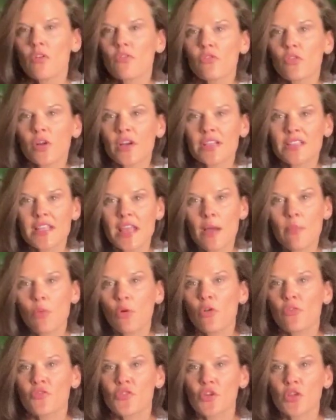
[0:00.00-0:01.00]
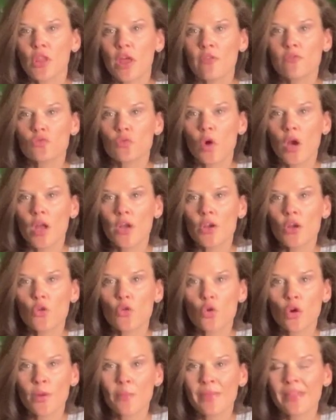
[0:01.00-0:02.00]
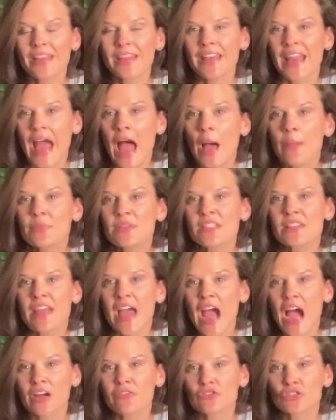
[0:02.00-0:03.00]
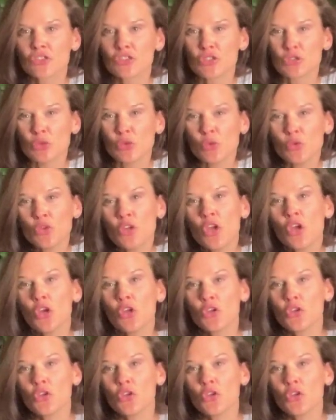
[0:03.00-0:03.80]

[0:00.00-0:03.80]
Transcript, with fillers: For example, if your loved one normally naps in the afternoon,